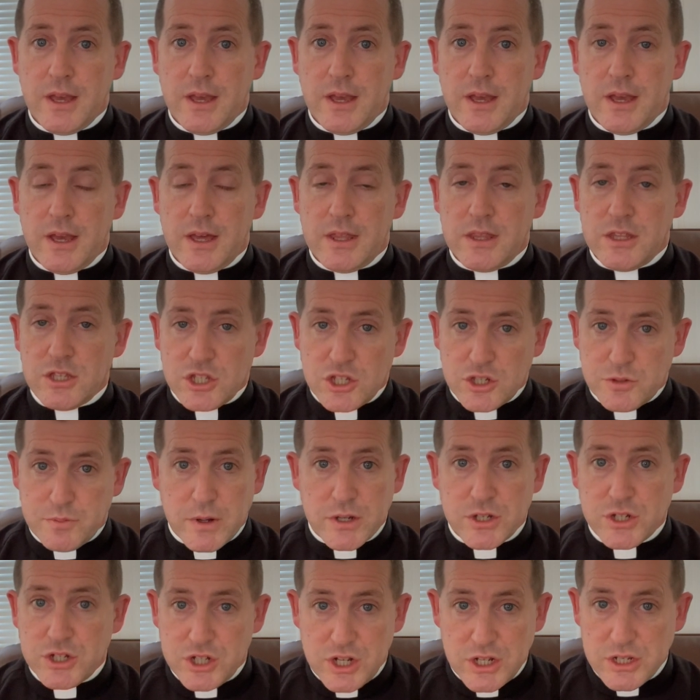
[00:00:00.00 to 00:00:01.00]
And this,
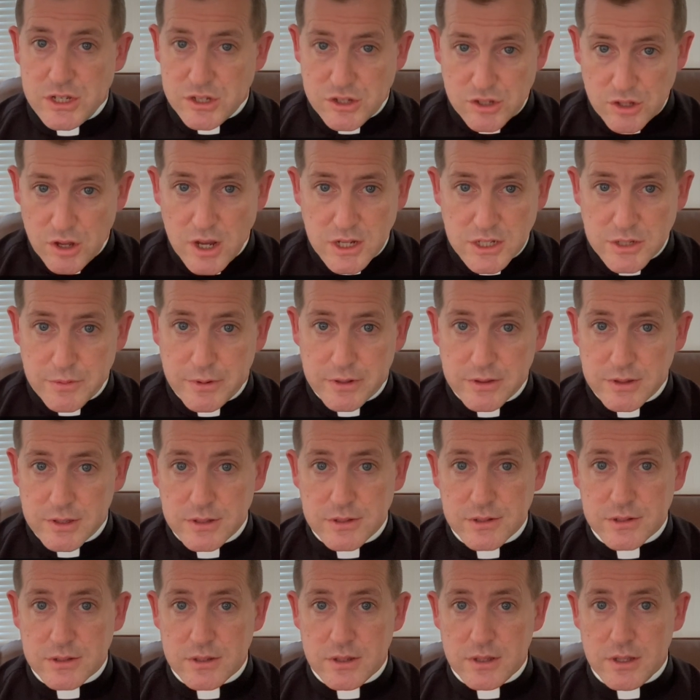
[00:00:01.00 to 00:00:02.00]
especially, Jesus talks about
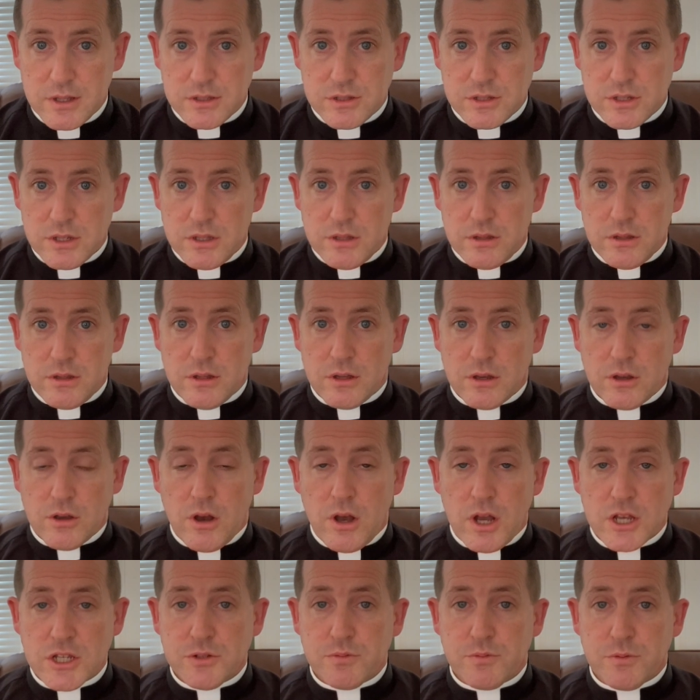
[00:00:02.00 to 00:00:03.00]
this. It's in the
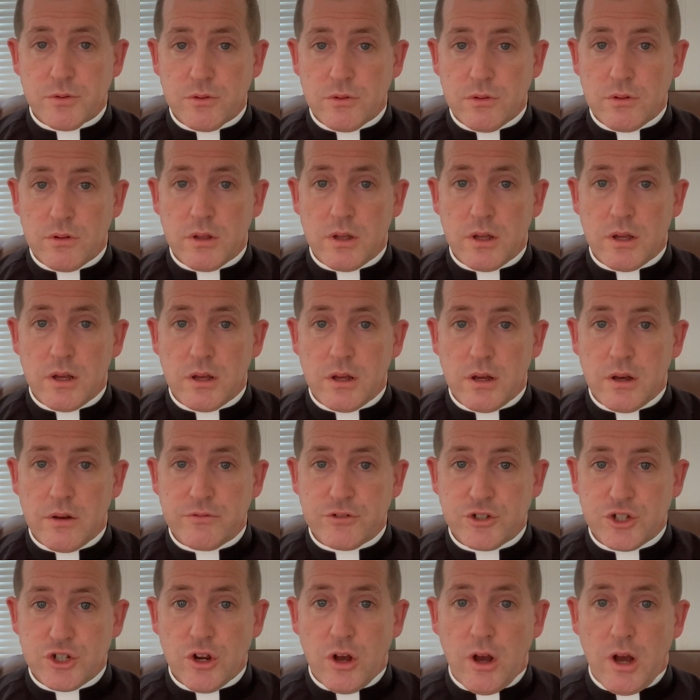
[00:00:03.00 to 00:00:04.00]
Gospel of
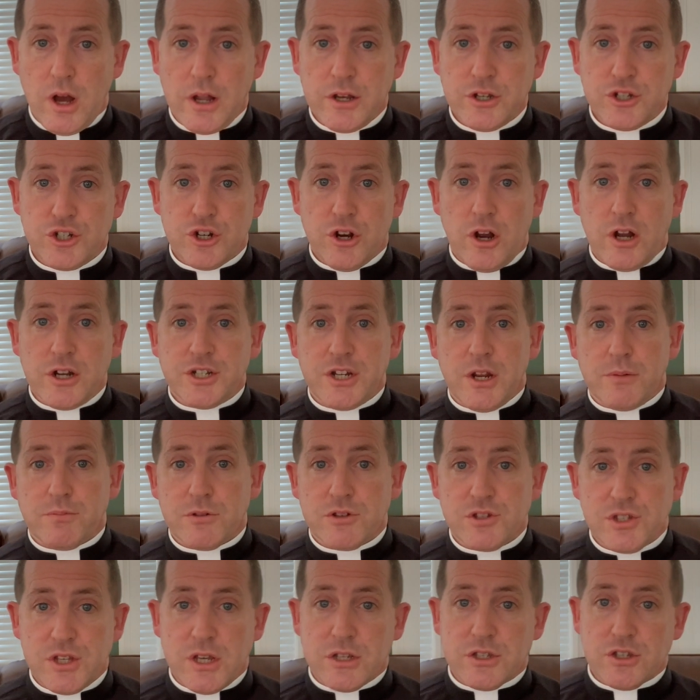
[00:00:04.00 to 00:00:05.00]
John chapter
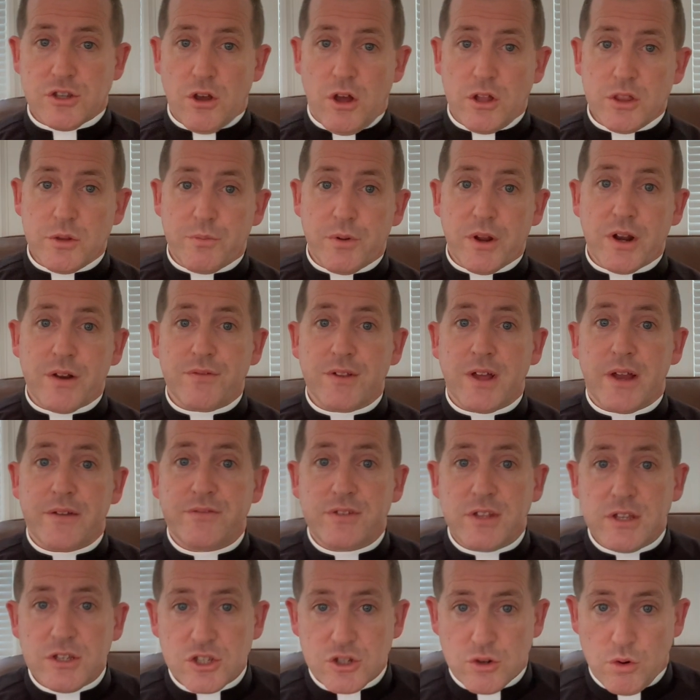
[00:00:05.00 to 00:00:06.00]
6, called the Bread of Life
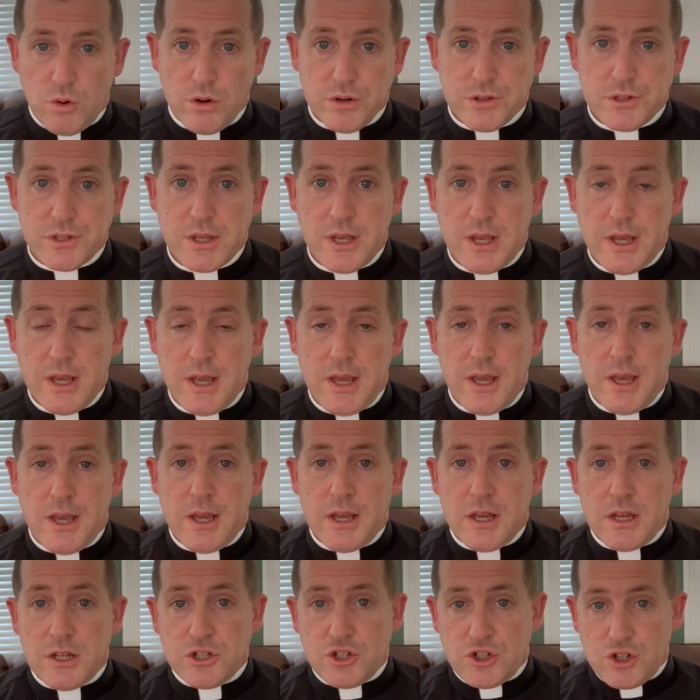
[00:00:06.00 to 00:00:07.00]
Discourse.
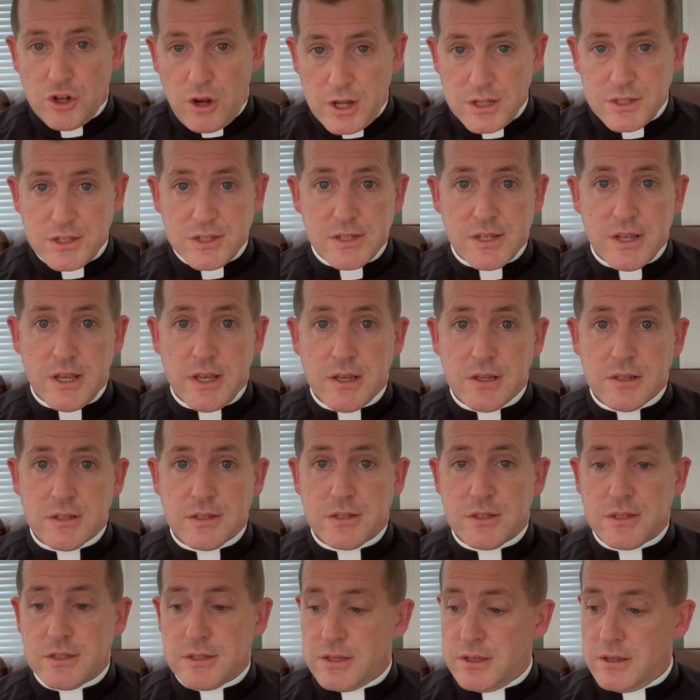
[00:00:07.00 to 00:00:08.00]
John
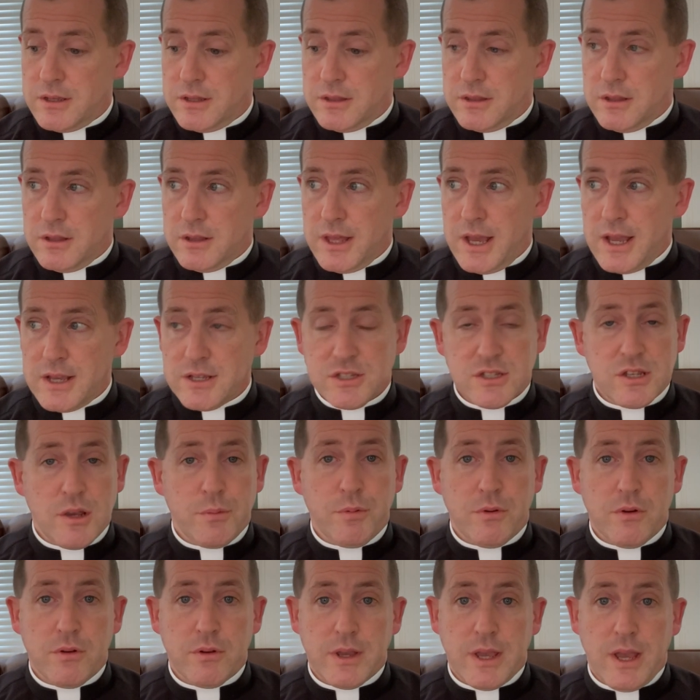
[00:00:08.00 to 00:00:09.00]
6, the Last
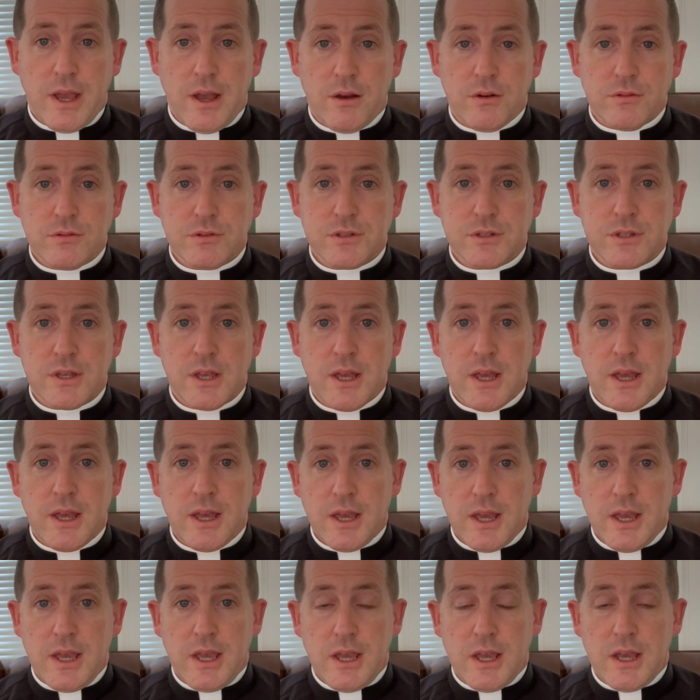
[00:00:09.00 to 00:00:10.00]
Supper accounts,
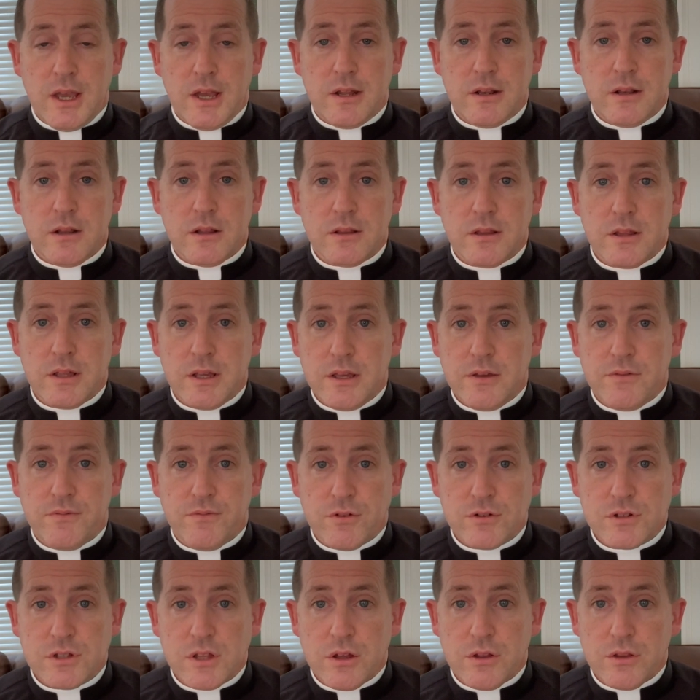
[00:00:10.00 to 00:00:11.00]
and the
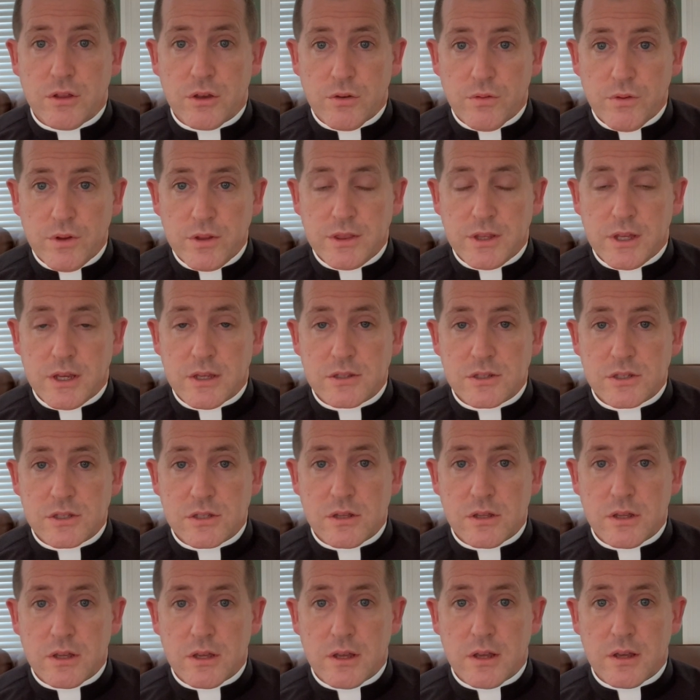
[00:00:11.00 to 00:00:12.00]
first letter of the Corinthians
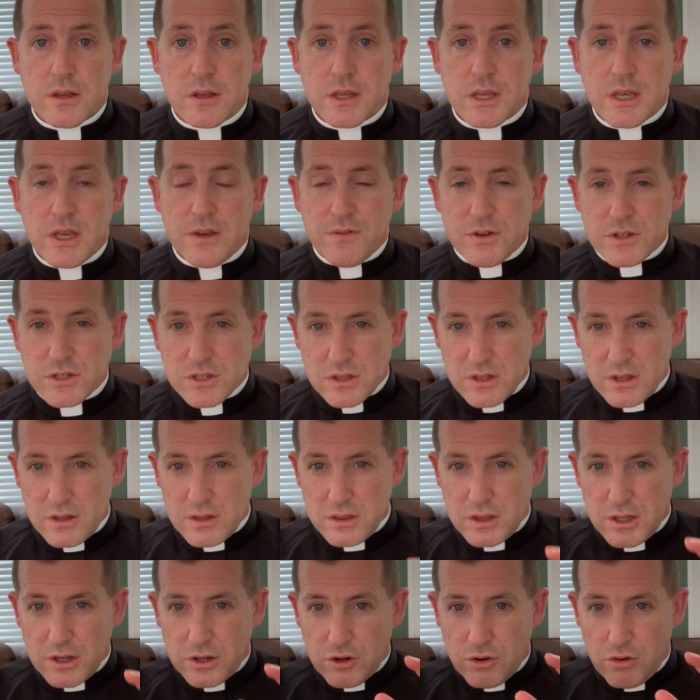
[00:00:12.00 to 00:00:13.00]
give us
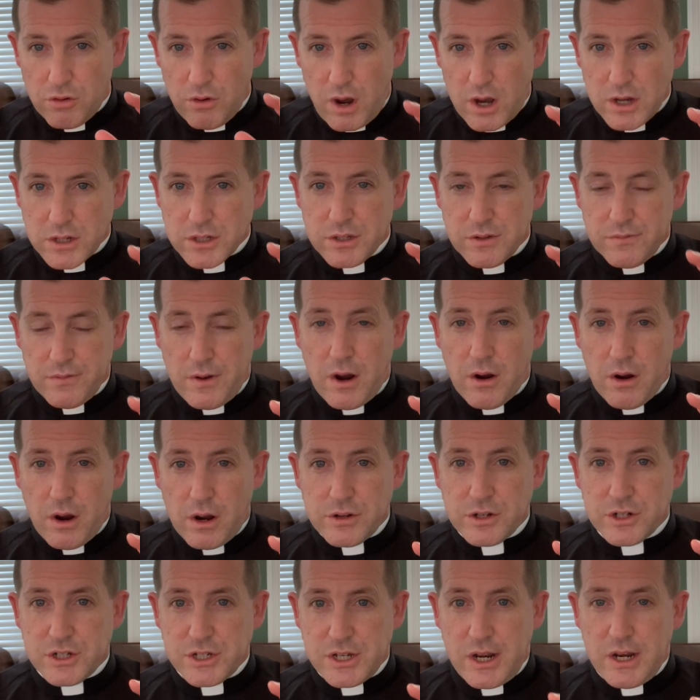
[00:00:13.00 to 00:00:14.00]
the crux of our
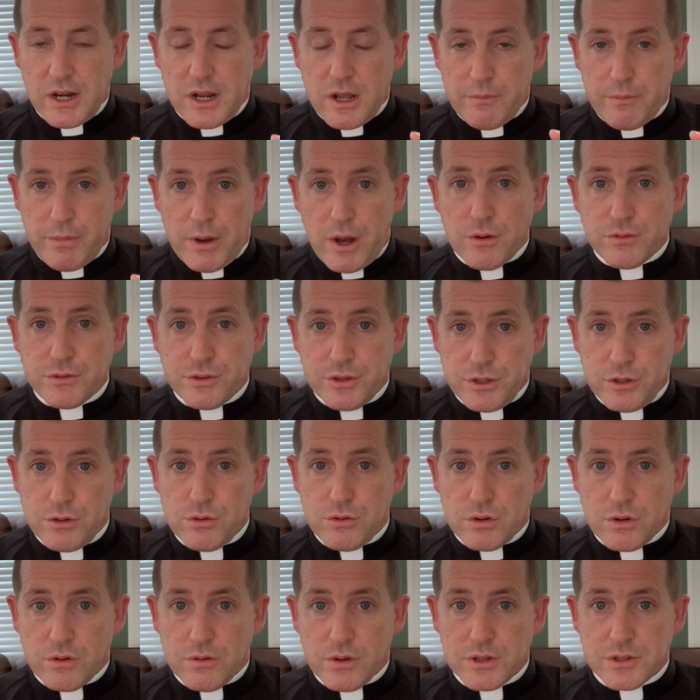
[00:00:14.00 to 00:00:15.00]
understanding about the
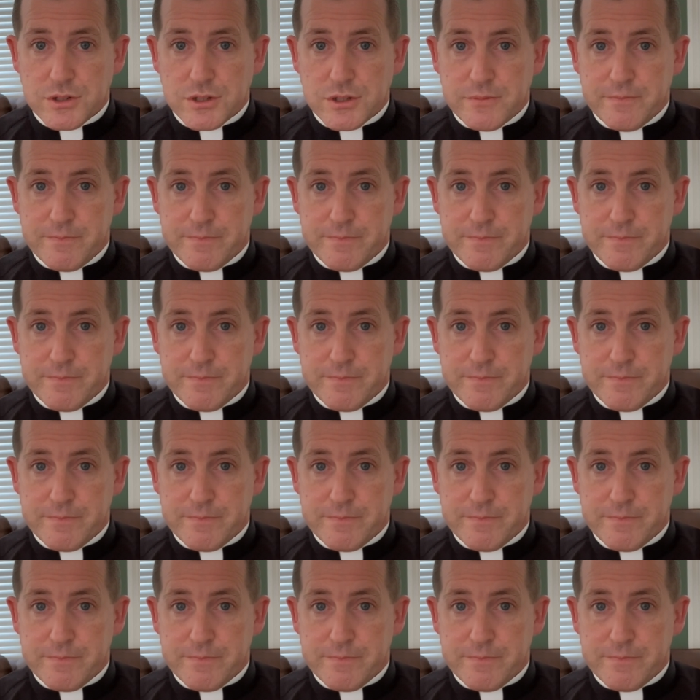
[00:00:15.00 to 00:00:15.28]
Eucharist.